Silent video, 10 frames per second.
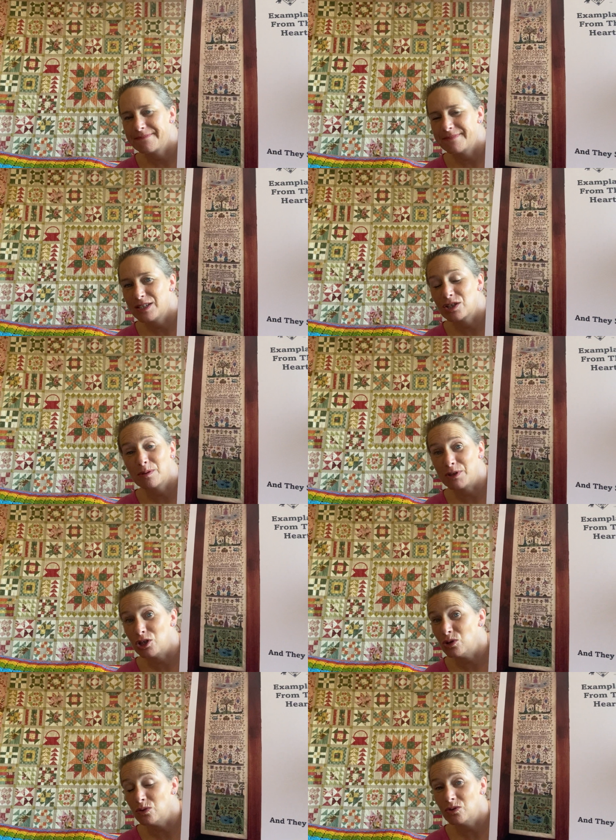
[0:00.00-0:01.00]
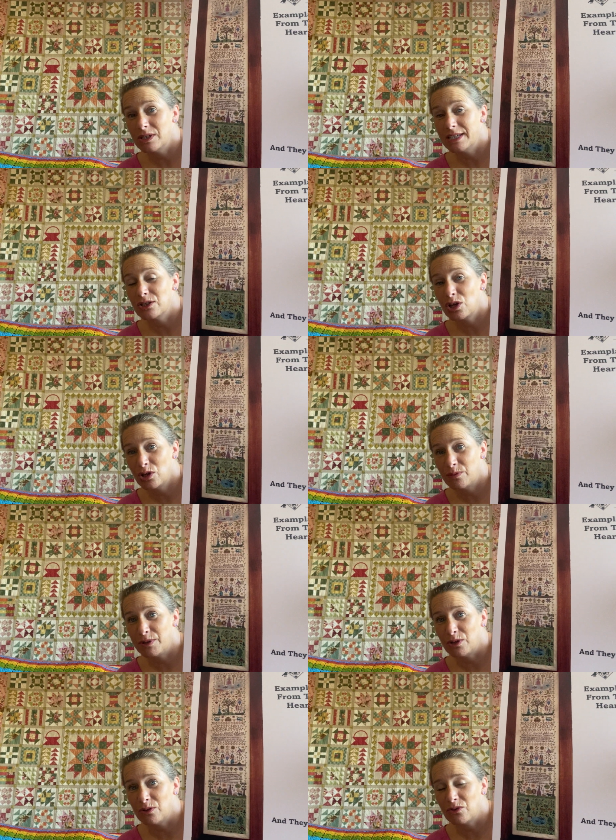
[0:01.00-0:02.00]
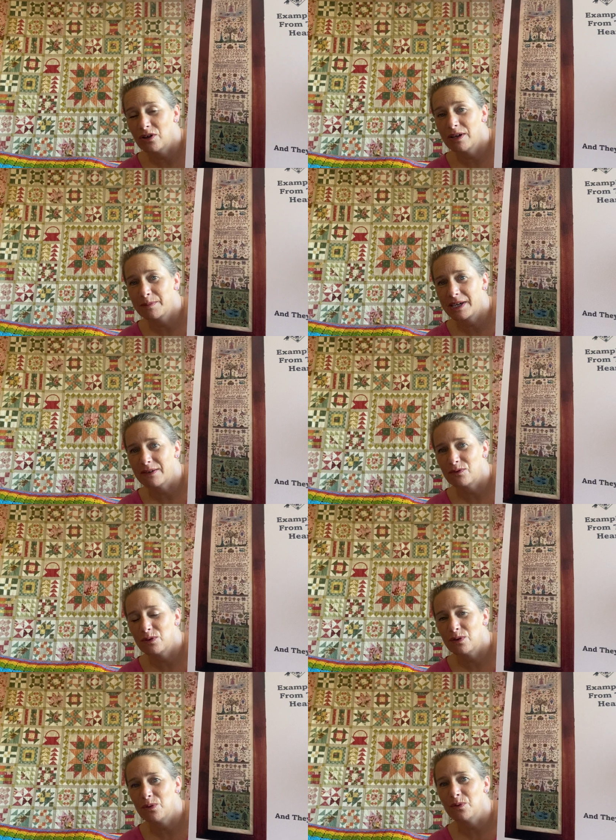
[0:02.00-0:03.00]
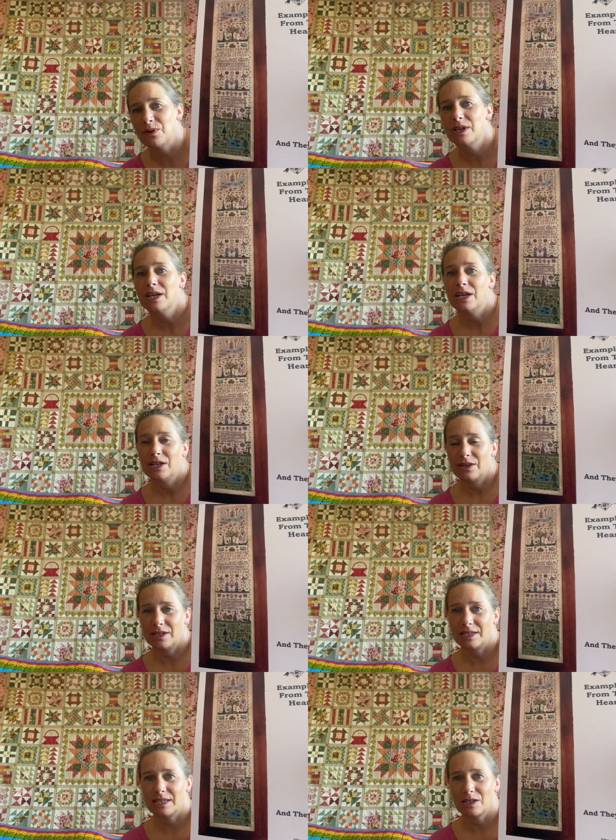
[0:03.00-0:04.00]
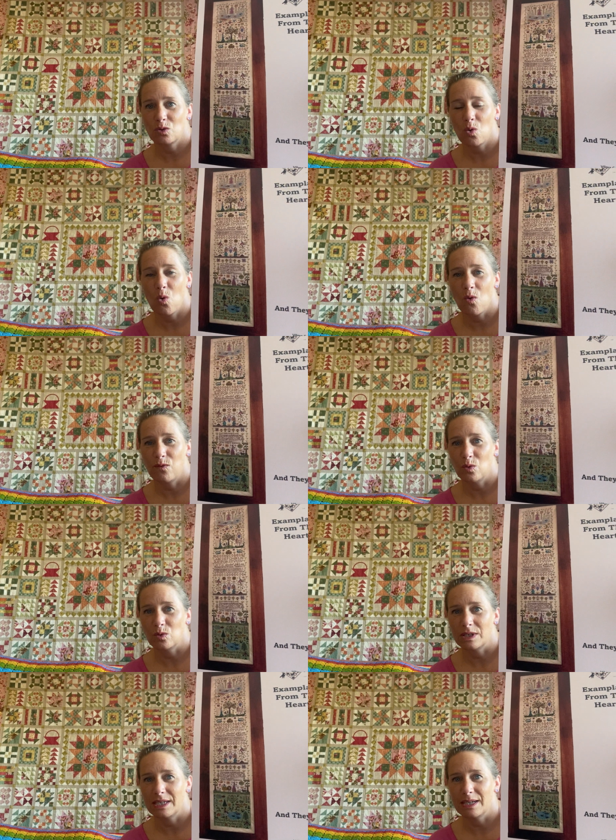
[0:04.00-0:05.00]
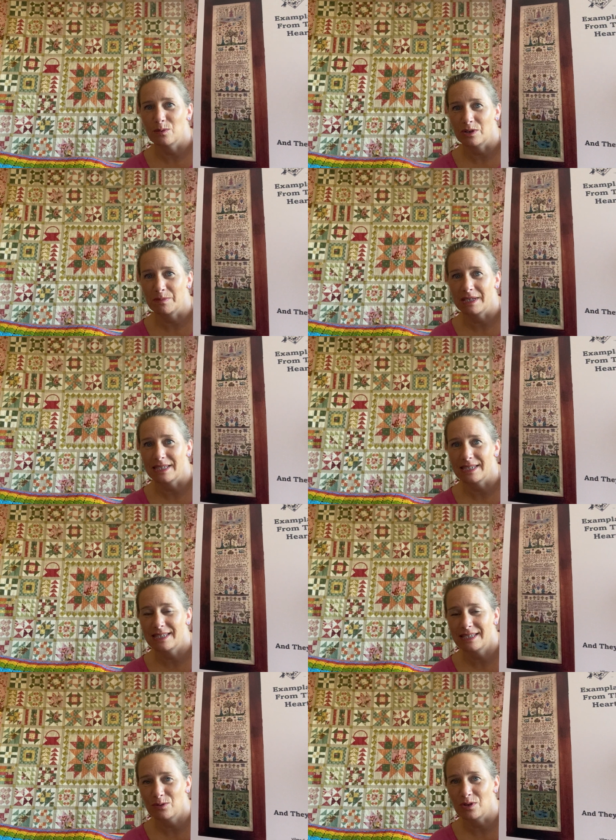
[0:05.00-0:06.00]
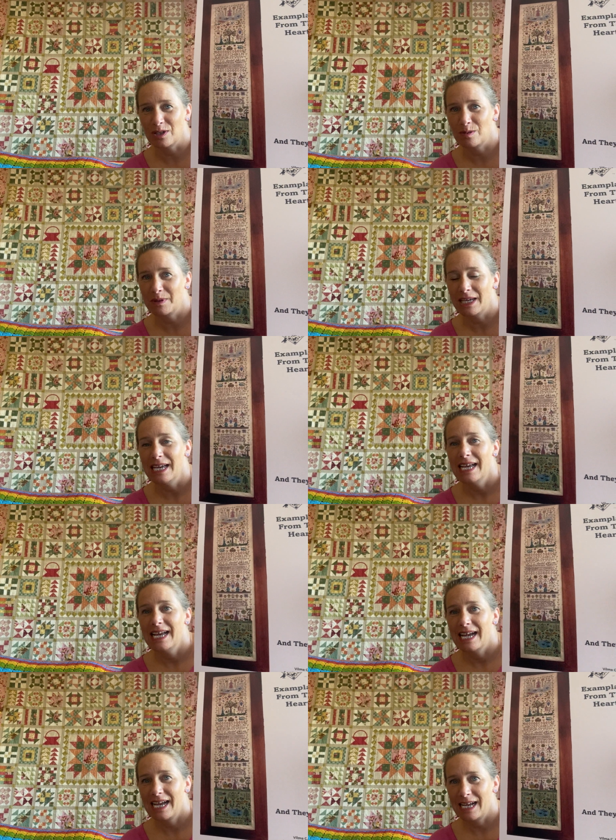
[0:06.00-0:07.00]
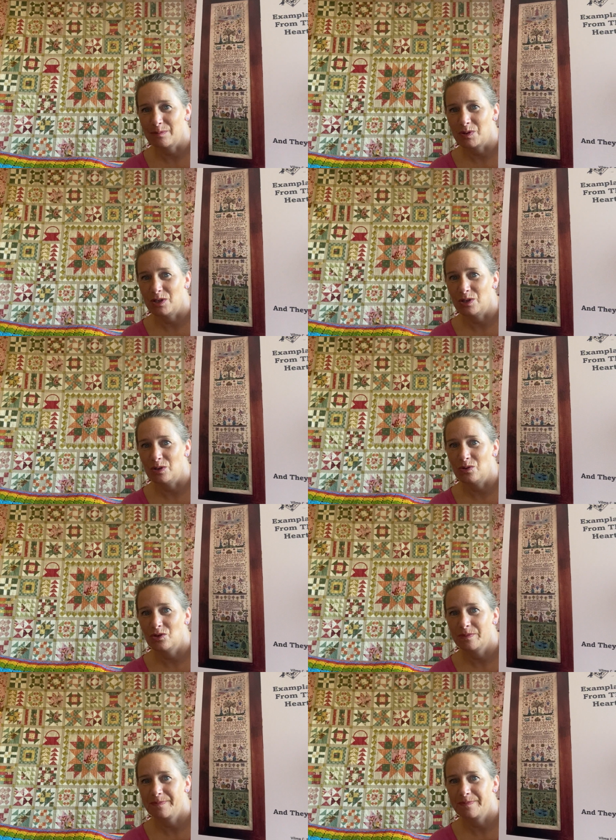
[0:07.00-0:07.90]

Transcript: It's going to be huge. It's going to be huge. I'm going to have to do it on 36 or 40, which means it's still going to be absolutely huge.